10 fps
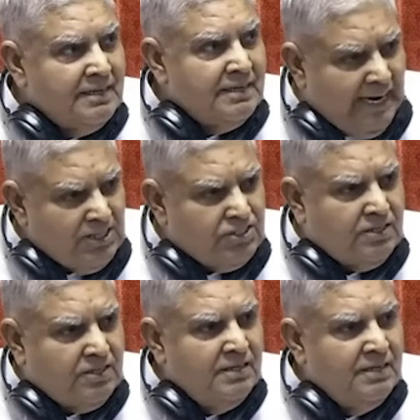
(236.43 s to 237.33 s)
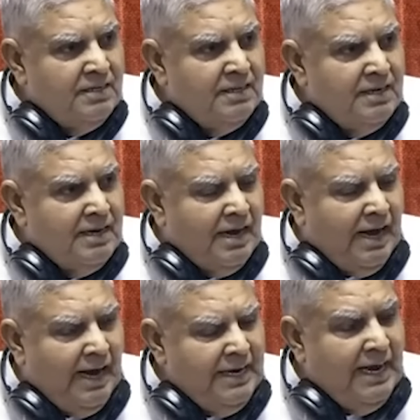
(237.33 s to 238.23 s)
Yes,
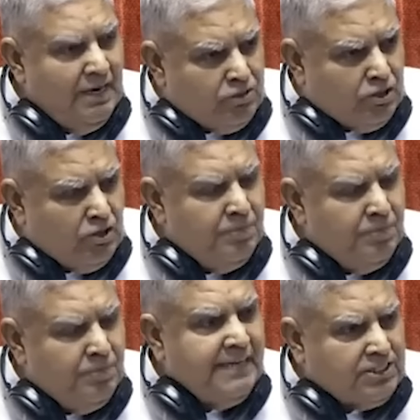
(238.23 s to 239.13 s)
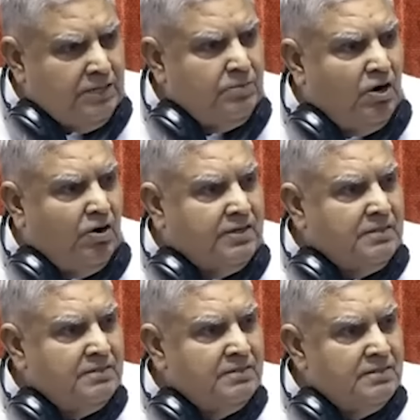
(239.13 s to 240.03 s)
I have to be in reaction mode
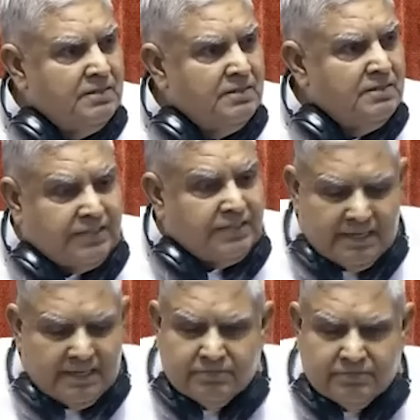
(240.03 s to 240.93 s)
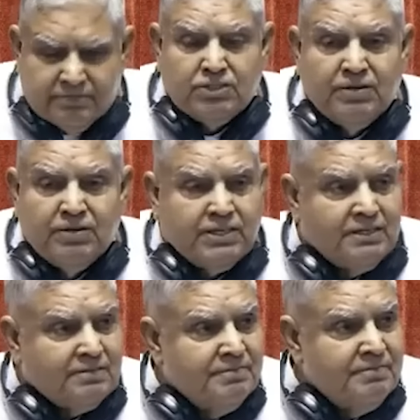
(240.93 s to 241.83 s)
to take care of the situation.